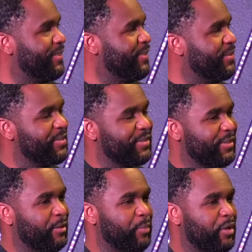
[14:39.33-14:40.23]
needs
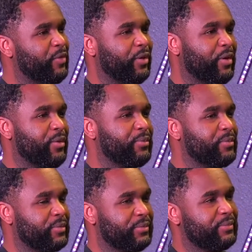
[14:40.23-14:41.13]
above your
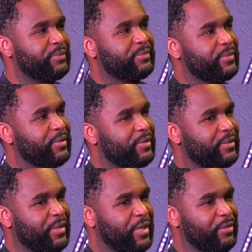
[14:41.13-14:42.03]
own
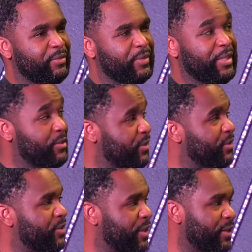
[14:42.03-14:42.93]
is like easy
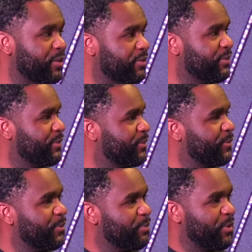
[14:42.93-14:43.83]
to say,
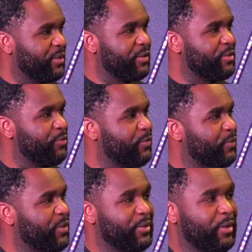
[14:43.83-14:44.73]
but
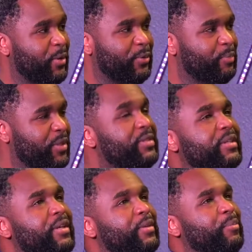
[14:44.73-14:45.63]
it's
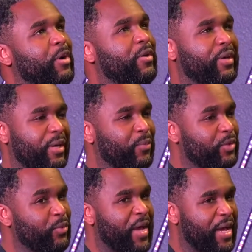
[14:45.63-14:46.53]
another ball game
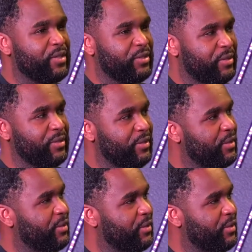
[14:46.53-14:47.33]
when you actually